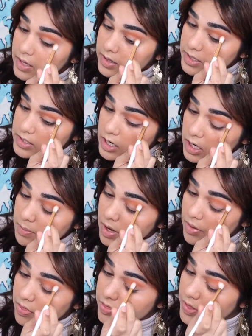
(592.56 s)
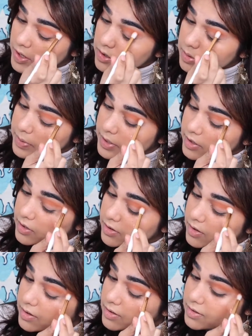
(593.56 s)
Let's talk about therapy.
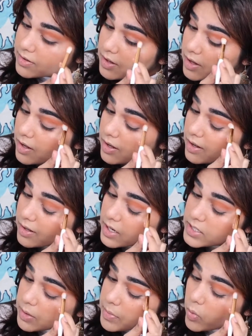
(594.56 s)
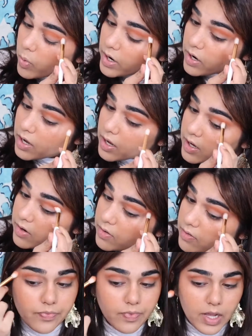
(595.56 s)
Because, I mean, why not?
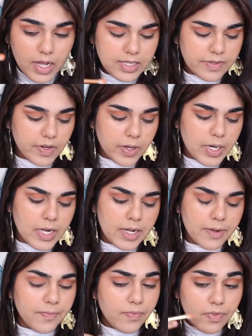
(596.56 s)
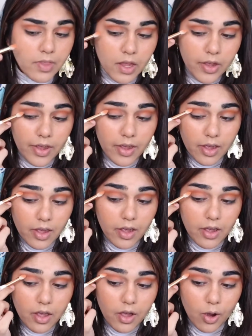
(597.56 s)
It's very
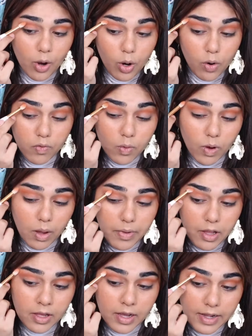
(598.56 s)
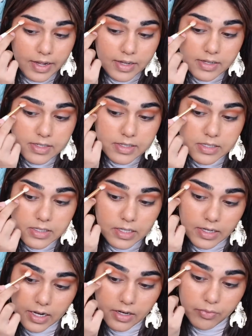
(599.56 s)
overwhelming, I guess, to
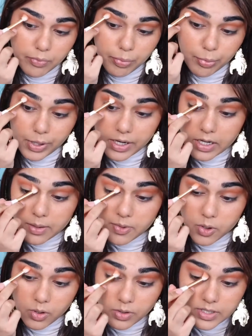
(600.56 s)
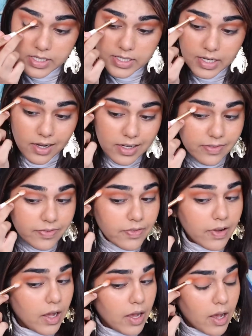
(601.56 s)
kind of bring up old stuff.
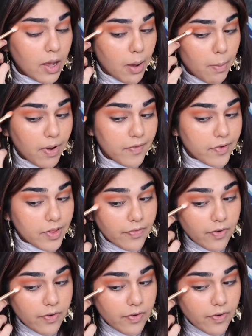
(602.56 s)
But for the